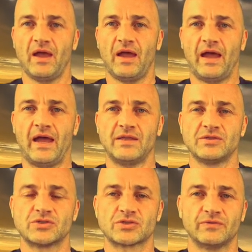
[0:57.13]
And
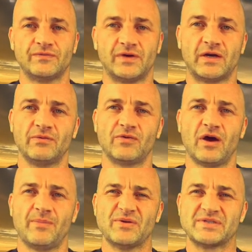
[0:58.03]
so far we've got
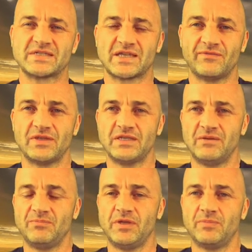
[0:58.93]
about
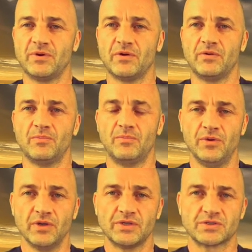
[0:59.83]
17 people booked,